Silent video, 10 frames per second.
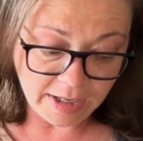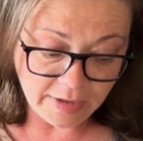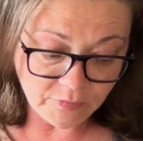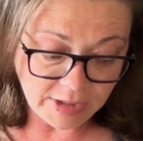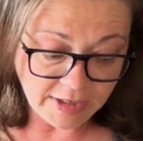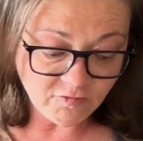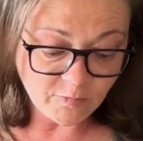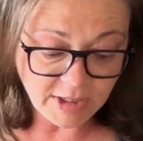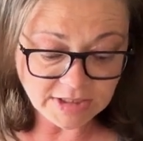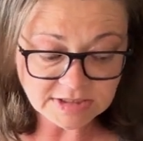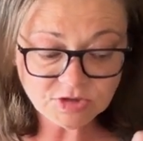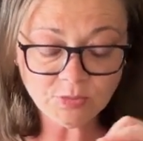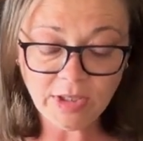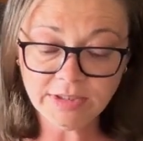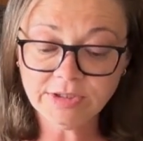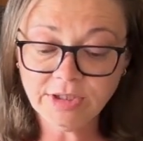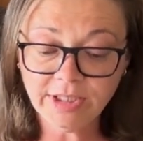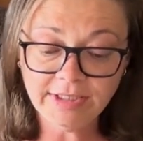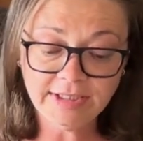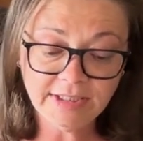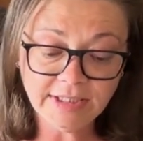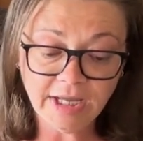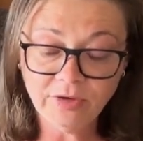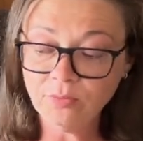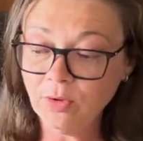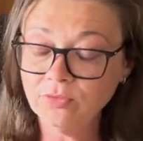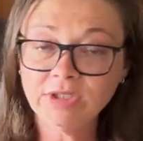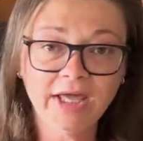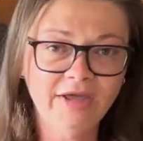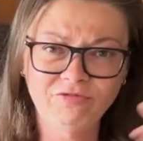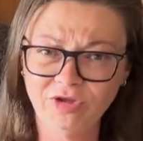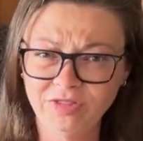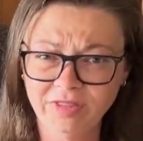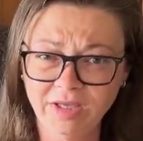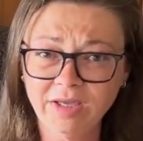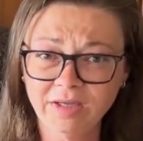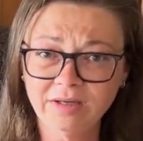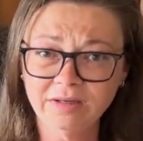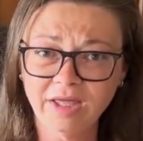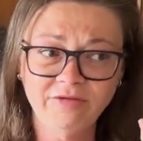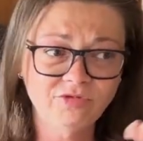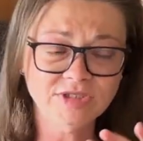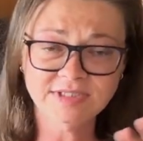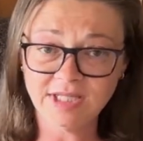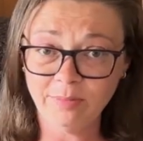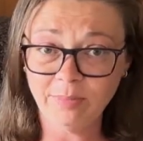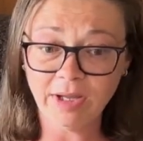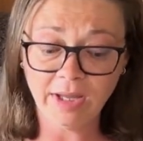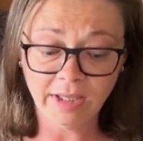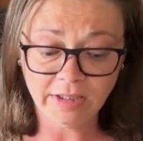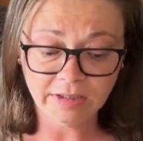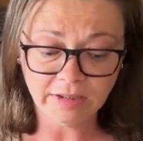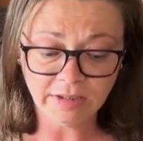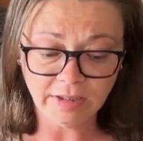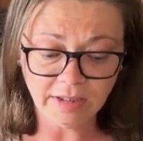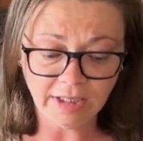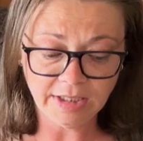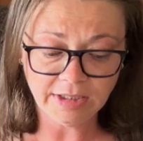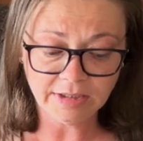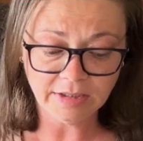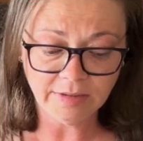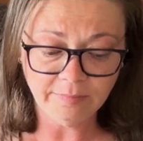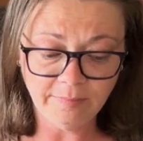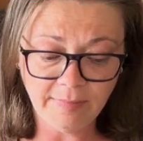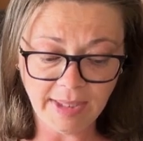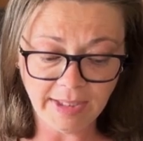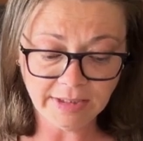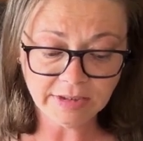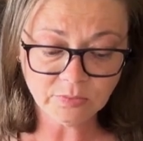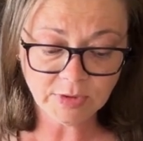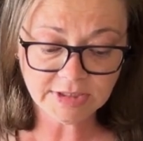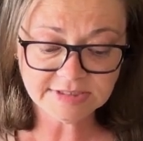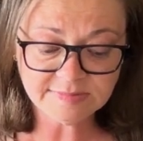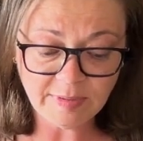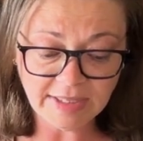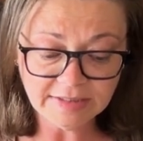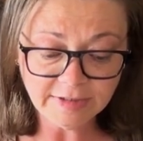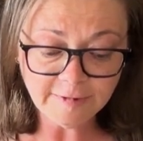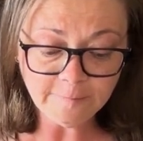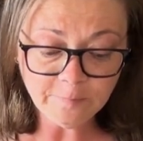When I've made this sweater, indeed, I wrote everything, every step I made with this pattern.